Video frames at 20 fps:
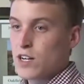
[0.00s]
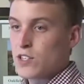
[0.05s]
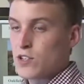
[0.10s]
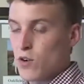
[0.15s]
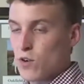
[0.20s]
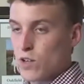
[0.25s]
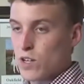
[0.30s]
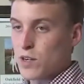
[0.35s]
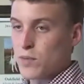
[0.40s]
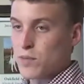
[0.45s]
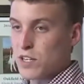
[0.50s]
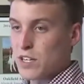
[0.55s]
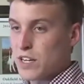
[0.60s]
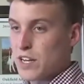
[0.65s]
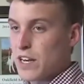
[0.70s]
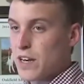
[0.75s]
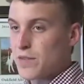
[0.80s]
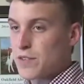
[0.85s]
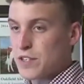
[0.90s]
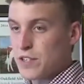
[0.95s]
Don't let them get
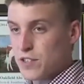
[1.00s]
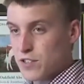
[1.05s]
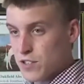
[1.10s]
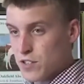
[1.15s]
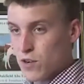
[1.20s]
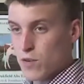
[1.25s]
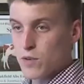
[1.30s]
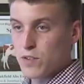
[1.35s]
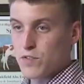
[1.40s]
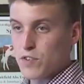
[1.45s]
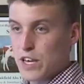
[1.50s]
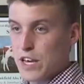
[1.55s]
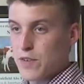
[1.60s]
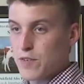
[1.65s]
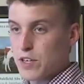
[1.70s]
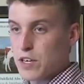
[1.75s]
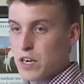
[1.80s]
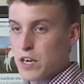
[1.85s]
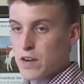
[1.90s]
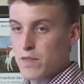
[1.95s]
heavy, or if you have
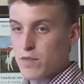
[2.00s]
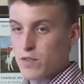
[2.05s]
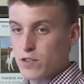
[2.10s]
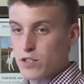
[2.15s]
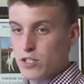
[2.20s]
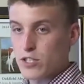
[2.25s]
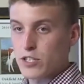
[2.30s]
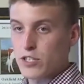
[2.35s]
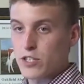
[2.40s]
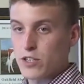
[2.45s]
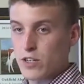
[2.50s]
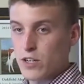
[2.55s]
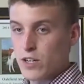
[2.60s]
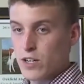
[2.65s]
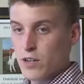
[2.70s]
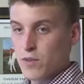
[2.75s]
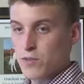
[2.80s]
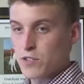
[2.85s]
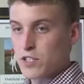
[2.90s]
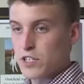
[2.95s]
a calf for this year,
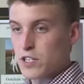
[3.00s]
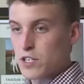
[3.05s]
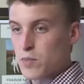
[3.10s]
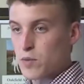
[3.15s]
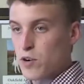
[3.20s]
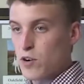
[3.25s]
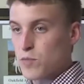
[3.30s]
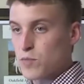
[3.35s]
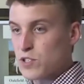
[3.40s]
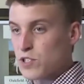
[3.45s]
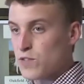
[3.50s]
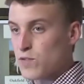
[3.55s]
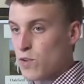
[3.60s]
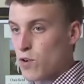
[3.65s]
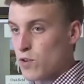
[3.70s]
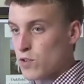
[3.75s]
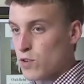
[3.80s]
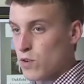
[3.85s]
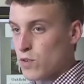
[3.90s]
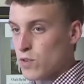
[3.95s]
when you get her home this
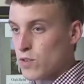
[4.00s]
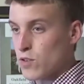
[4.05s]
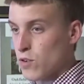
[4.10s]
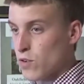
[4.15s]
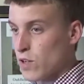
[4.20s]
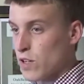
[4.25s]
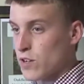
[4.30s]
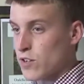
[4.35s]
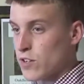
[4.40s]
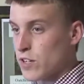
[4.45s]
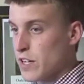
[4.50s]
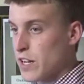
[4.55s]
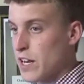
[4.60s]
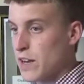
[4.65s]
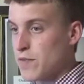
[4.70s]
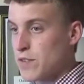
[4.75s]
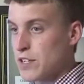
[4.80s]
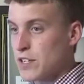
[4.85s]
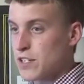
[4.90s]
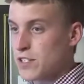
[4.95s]
fall, don't let her get
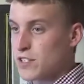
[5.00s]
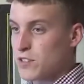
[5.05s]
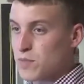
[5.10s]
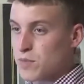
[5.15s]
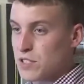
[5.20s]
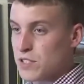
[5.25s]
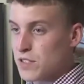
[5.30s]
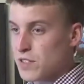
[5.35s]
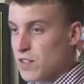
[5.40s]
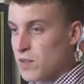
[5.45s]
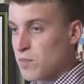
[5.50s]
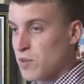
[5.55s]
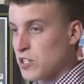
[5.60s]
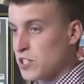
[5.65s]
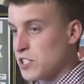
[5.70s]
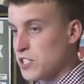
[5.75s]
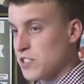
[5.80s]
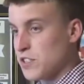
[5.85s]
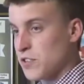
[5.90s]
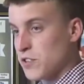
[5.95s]
heavy, because it'll be
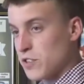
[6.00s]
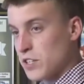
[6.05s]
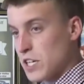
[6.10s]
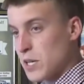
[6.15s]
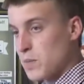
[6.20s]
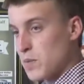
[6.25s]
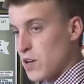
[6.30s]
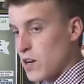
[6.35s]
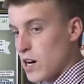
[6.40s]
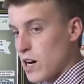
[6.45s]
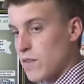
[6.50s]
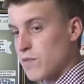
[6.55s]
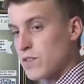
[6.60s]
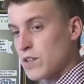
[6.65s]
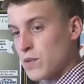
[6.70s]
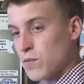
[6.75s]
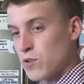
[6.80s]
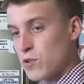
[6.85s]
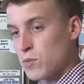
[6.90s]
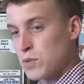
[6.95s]
much easier to keep it off
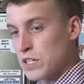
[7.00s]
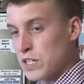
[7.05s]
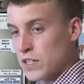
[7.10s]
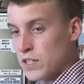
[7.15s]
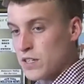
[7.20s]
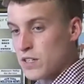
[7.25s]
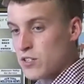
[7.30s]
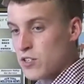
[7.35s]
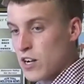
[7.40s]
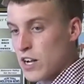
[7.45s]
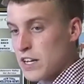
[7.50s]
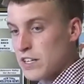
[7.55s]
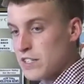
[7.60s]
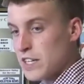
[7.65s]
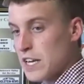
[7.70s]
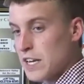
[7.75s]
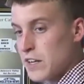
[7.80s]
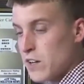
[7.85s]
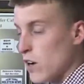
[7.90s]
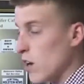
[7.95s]
than it will be to try and
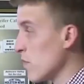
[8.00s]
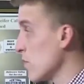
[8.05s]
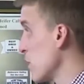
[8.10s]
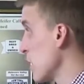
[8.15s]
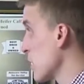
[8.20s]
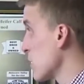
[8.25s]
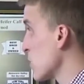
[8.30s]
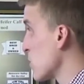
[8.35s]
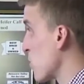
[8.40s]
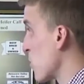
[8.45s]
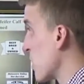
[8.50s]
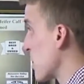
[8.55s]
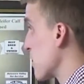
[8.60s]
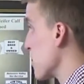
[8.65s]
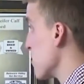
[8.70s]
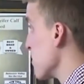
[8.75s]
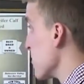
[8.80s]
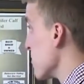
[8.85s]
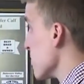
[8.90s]
take it off next spring.